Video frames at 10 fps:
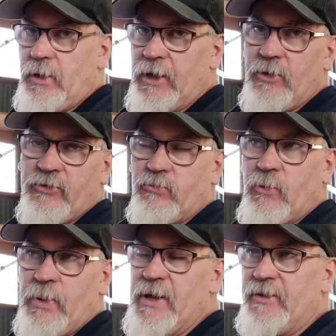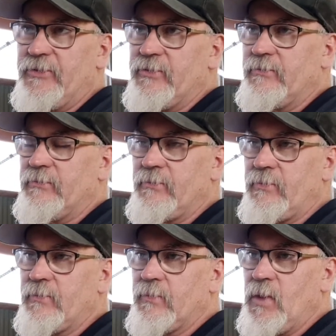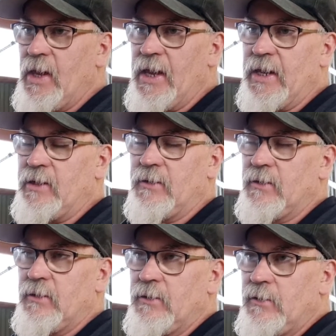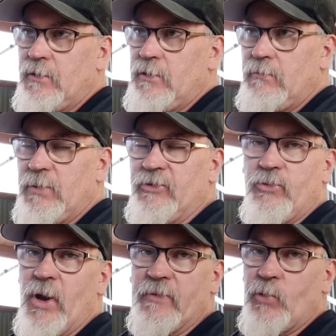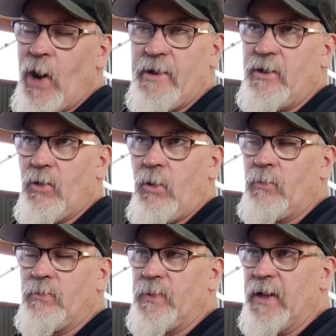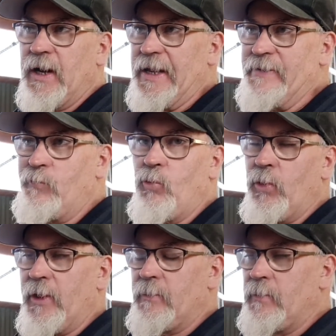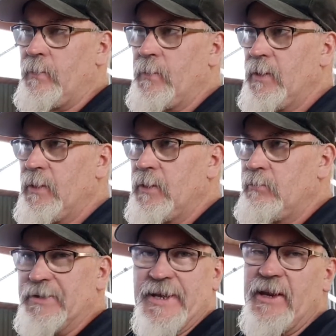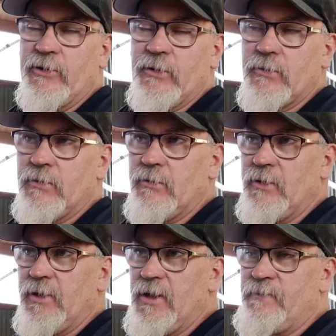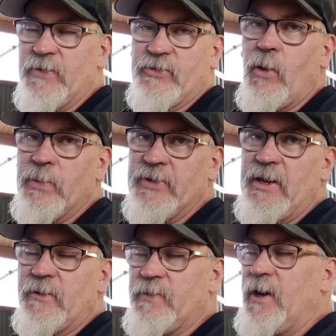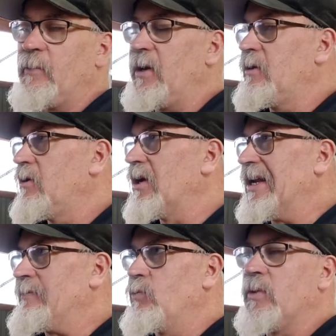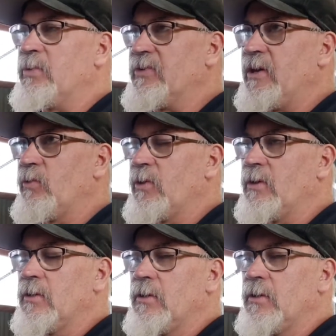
and do some repairs and but still have it ratty. I'm going to leave all the patina, if it's got patina, if you know what I mean, I'm going to leave all the patina on it.